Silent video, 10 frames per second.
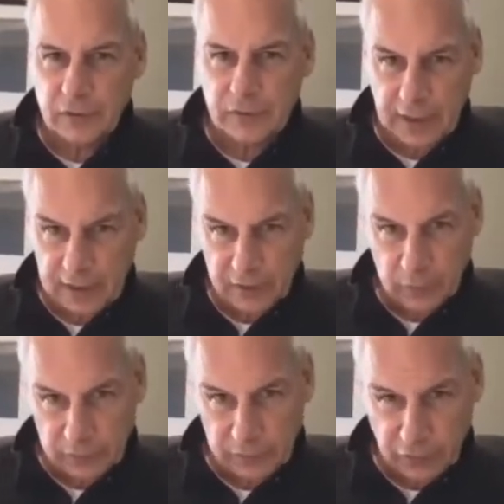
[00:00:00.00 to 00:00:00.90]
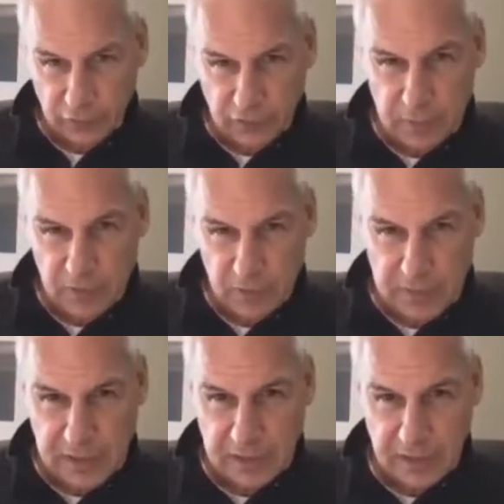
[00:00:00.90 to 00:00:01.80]
Dennis, was to cripple
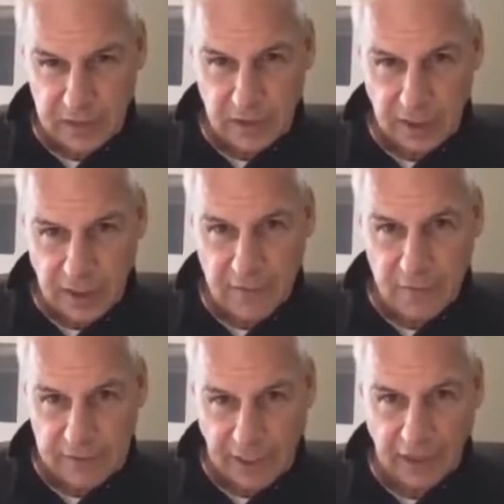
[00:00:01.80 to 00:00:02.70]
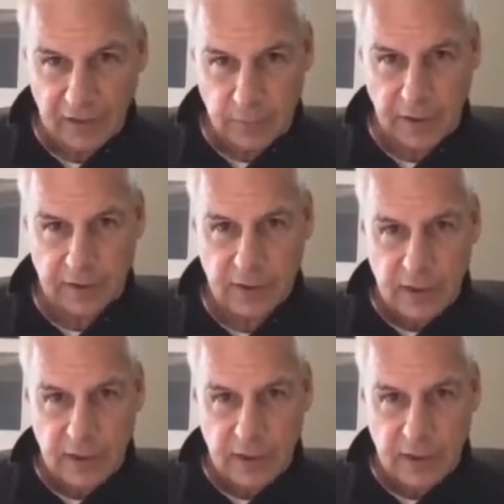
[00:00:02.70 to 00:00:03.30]
me in every aspect.